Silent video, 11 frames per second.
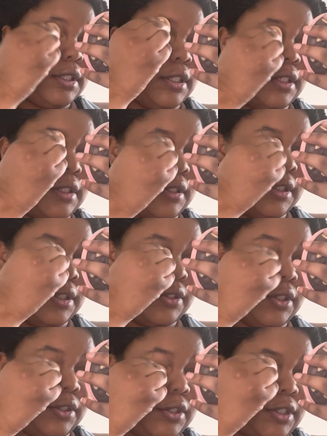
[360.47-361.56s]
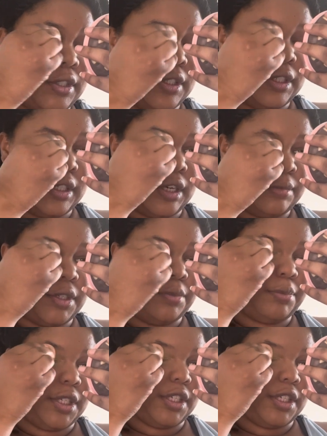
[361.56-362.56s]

in this concealer. I'm gonna blend